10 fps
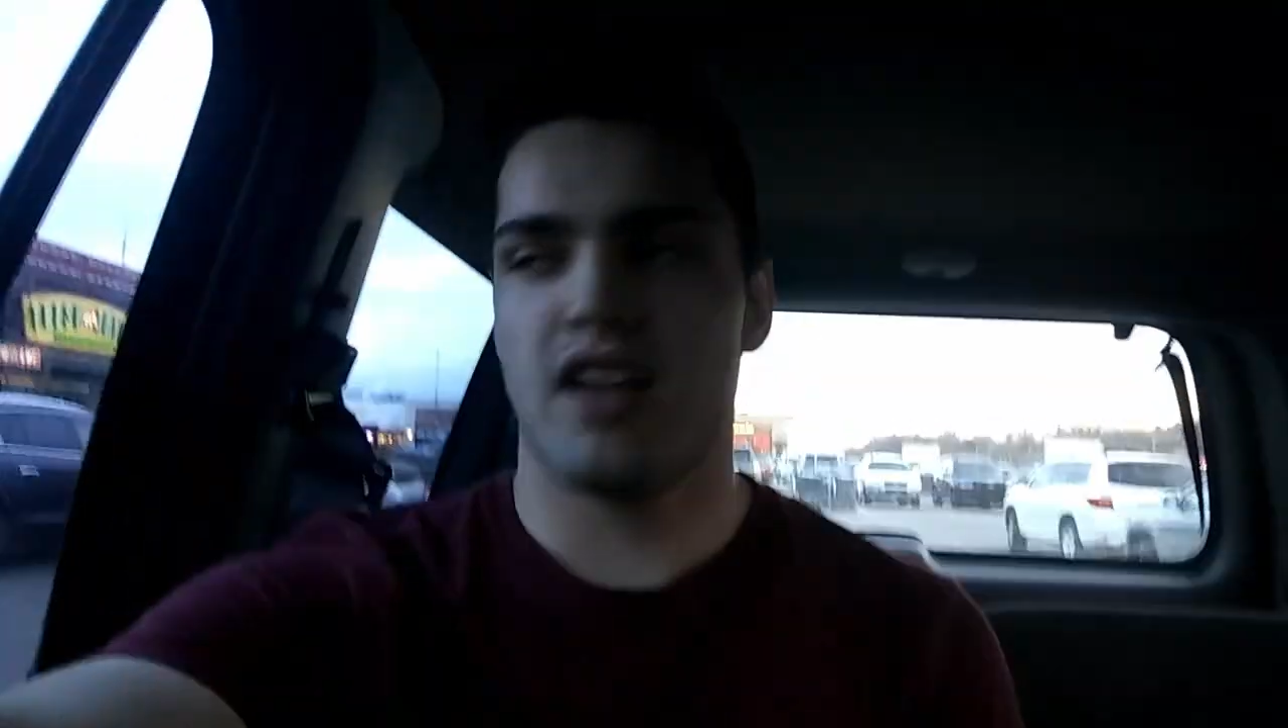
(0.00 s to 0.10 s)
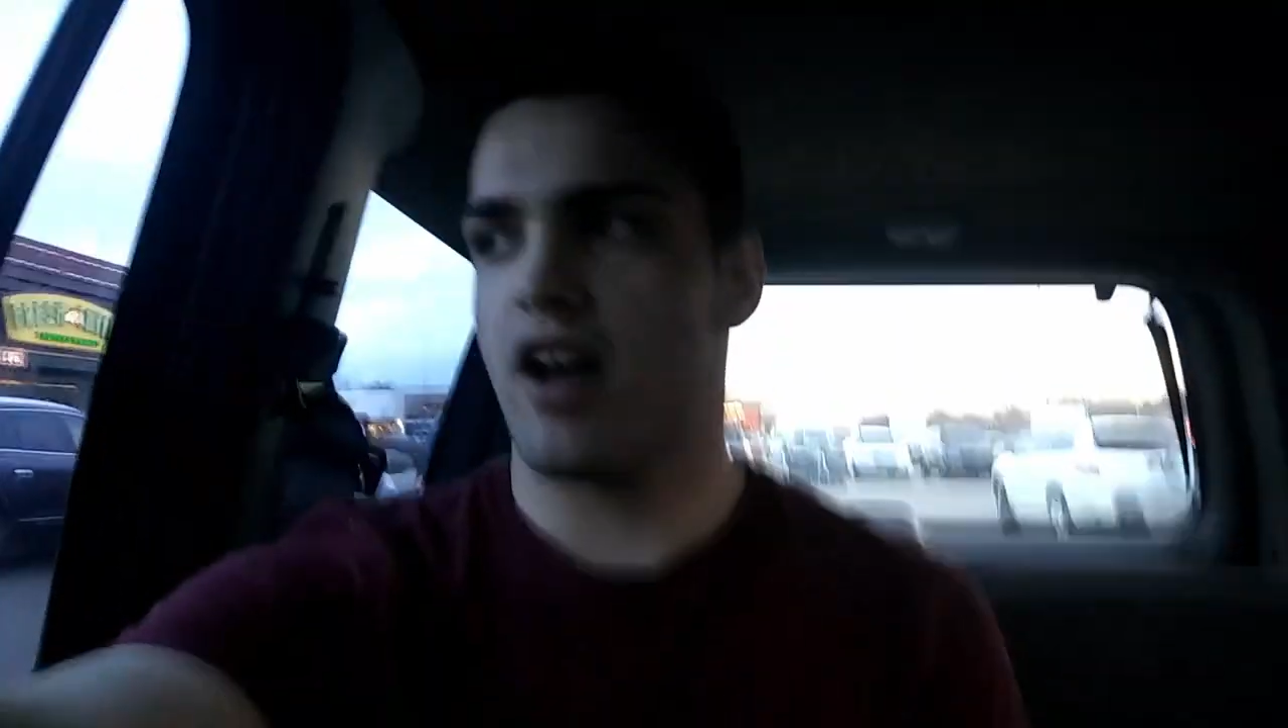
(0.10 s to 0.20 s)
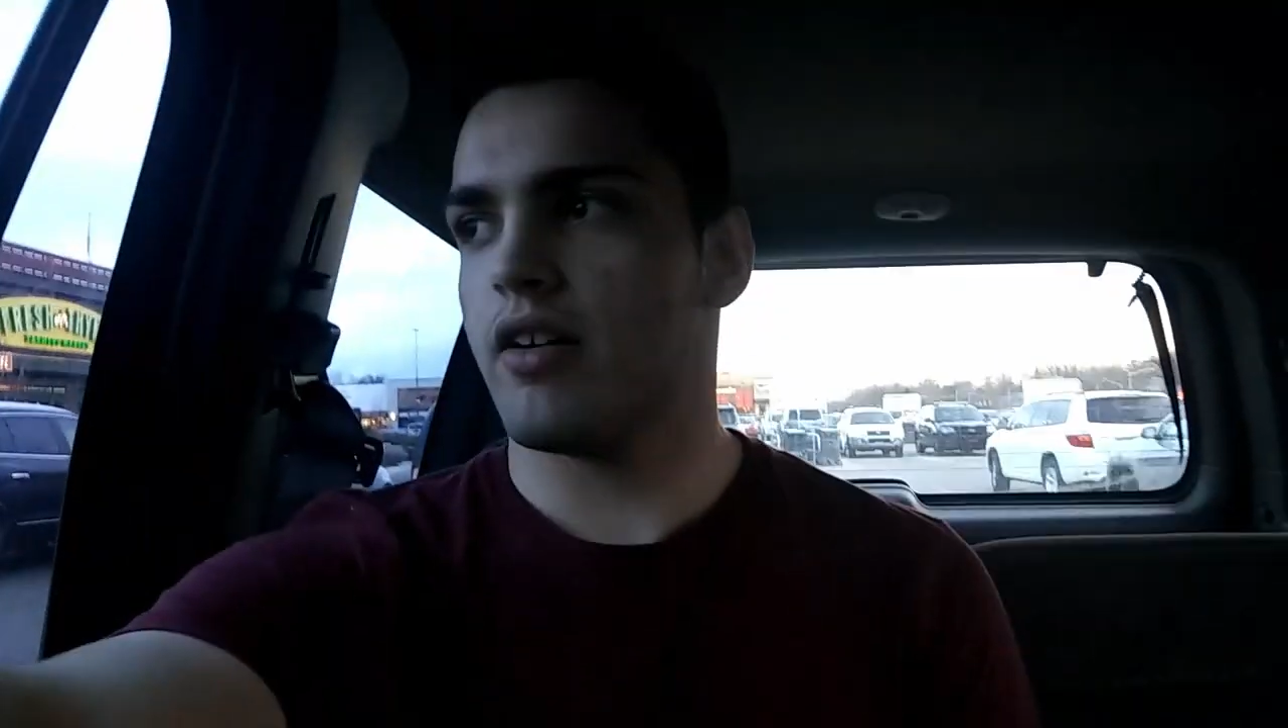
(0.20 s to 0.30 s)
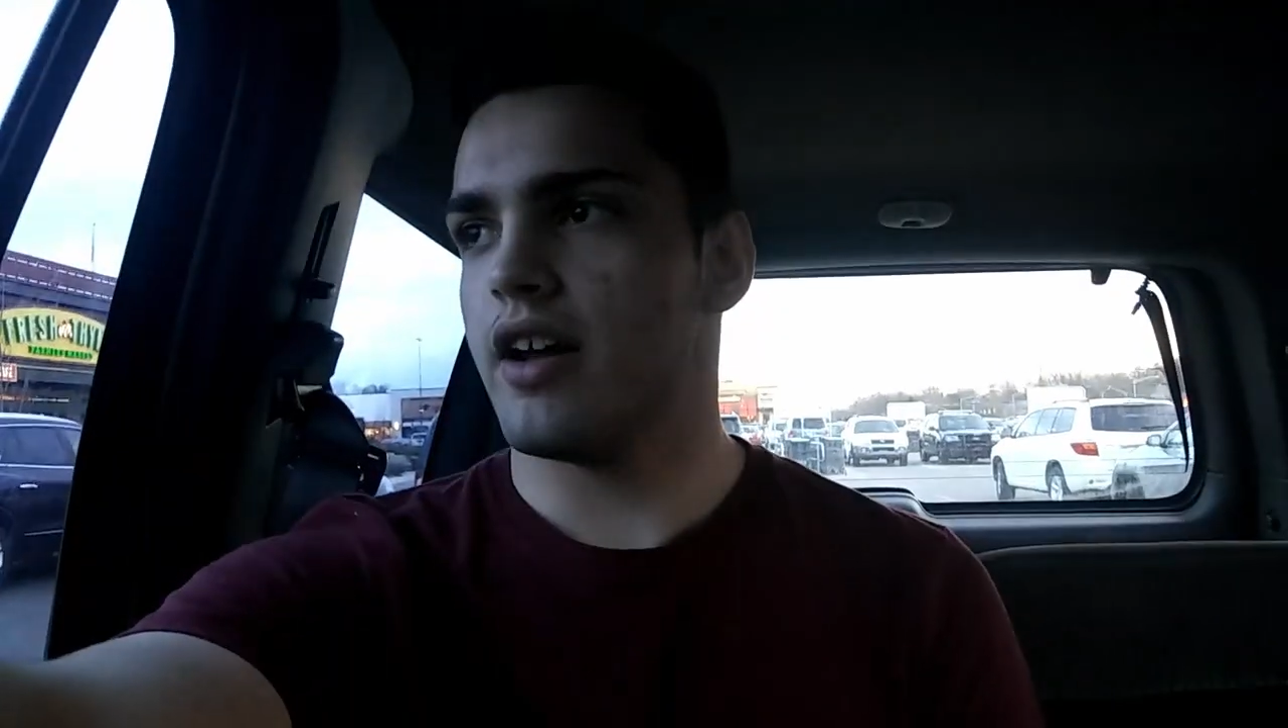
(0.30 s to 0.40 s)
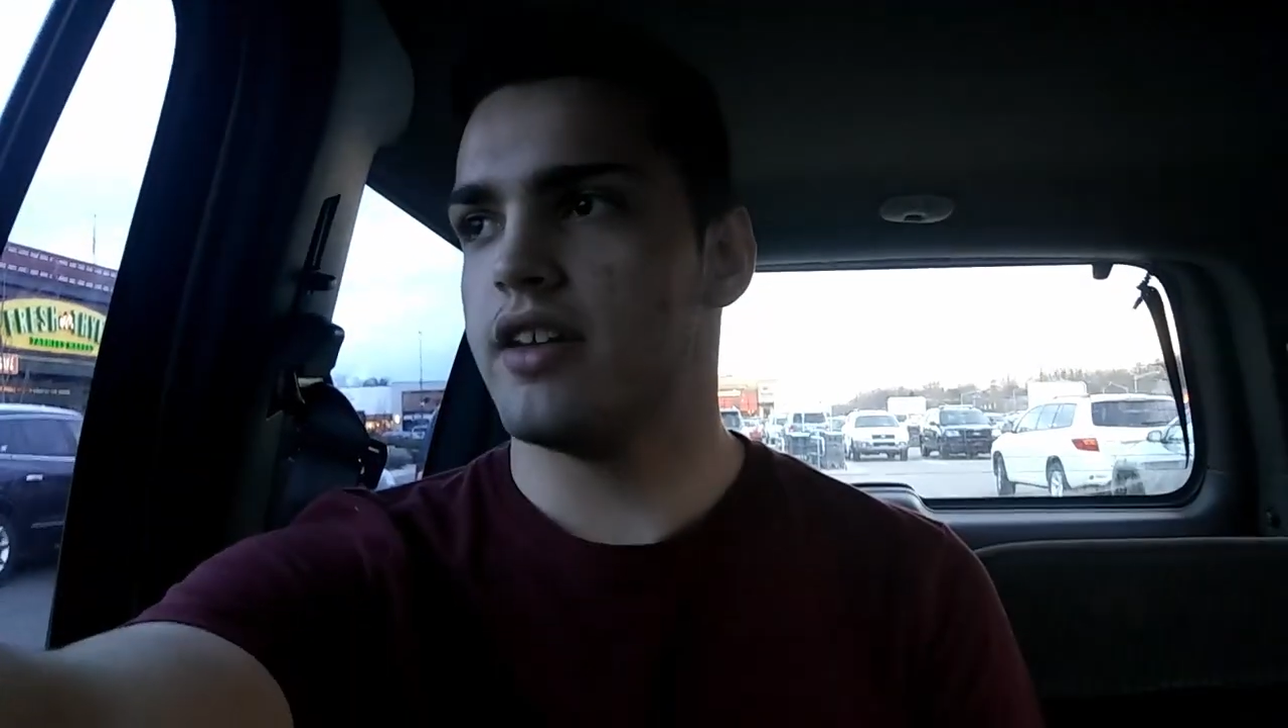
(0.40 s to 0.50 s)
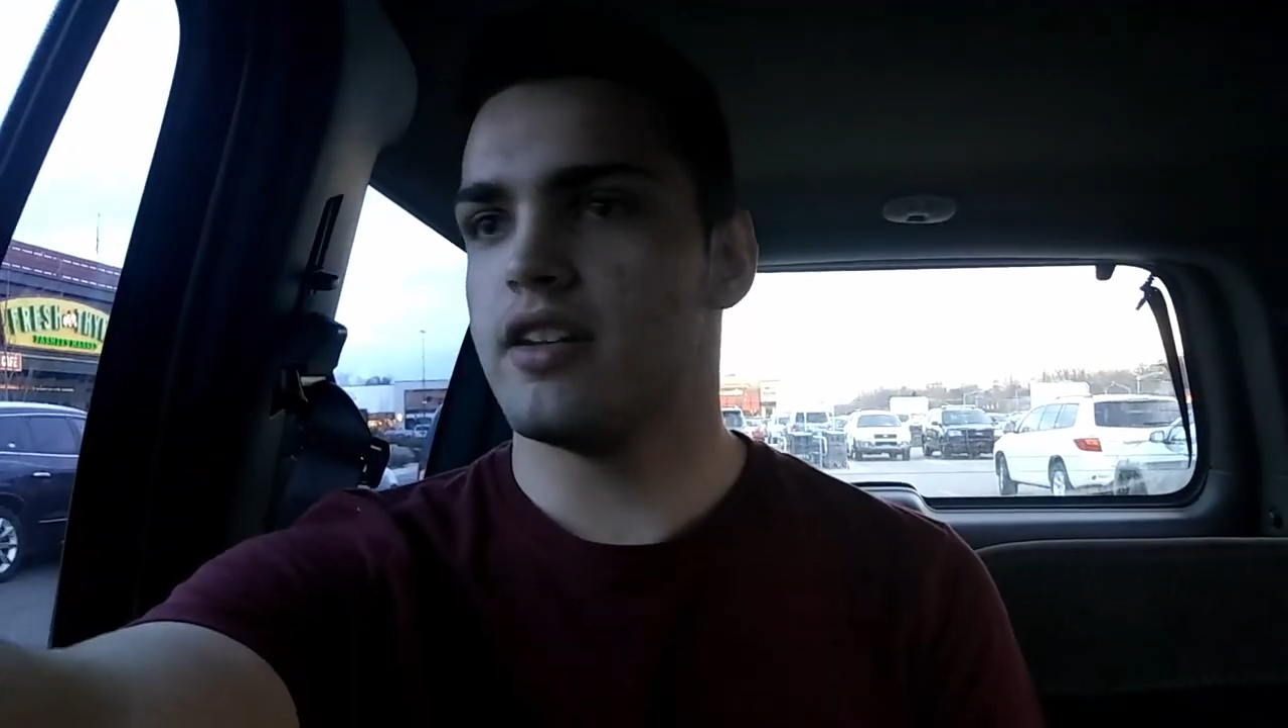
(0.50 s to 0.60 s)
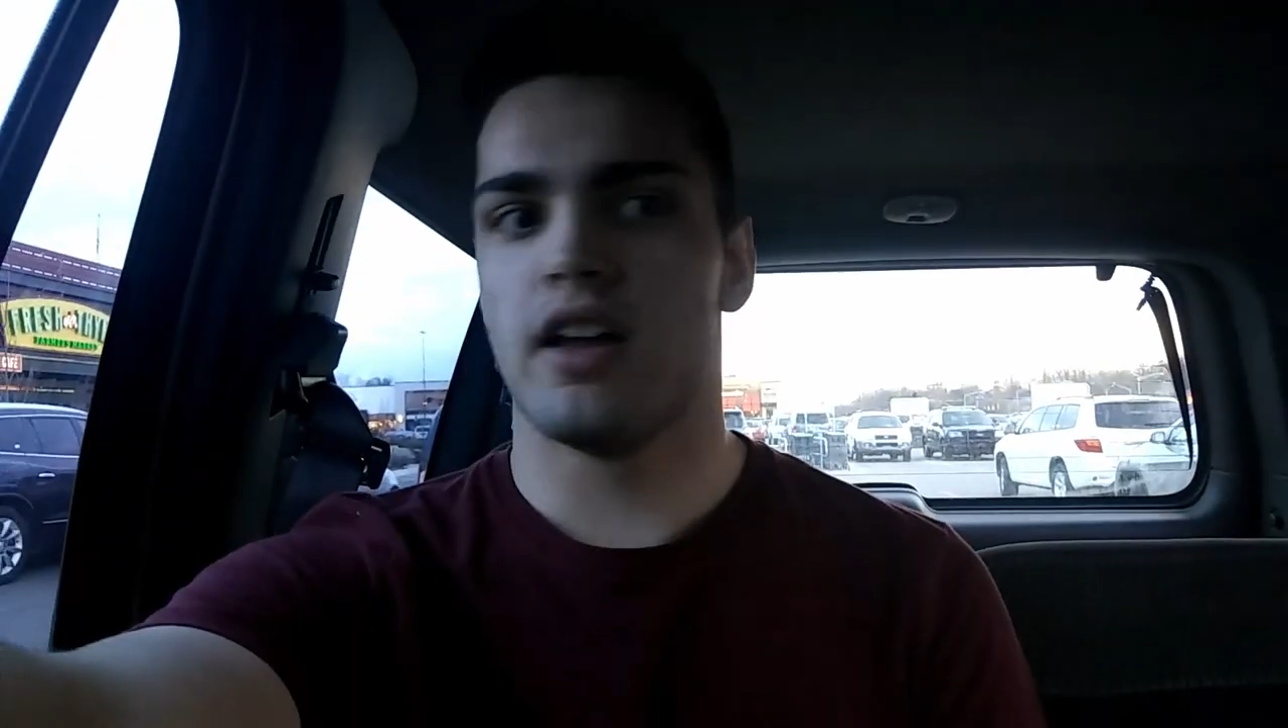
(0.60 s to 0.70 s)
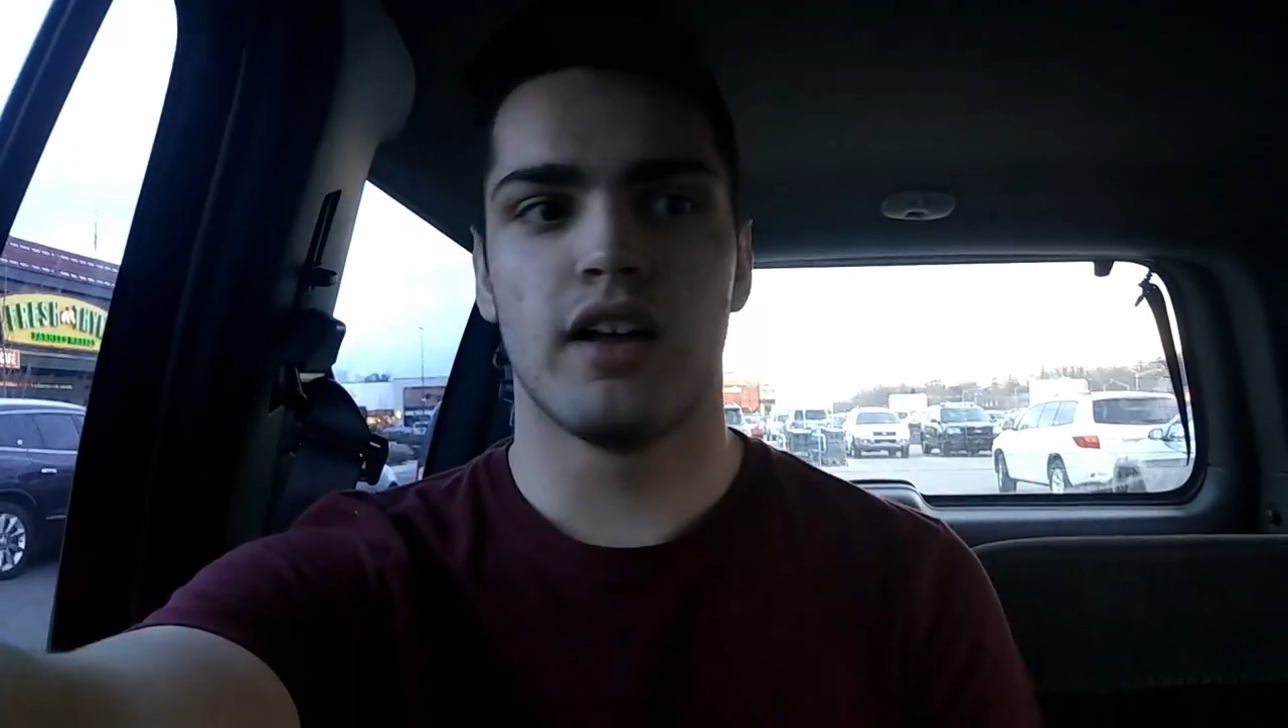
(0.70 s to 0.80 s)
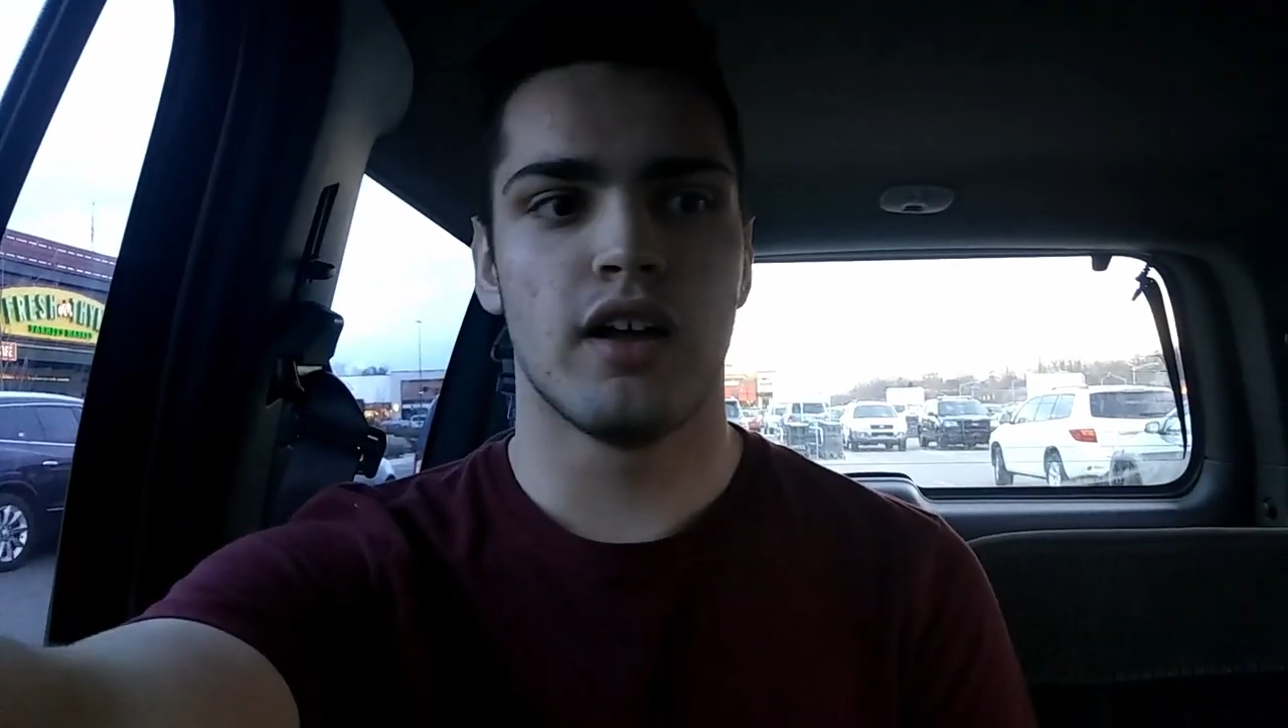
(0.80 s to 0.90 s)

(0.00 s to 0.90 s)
now, and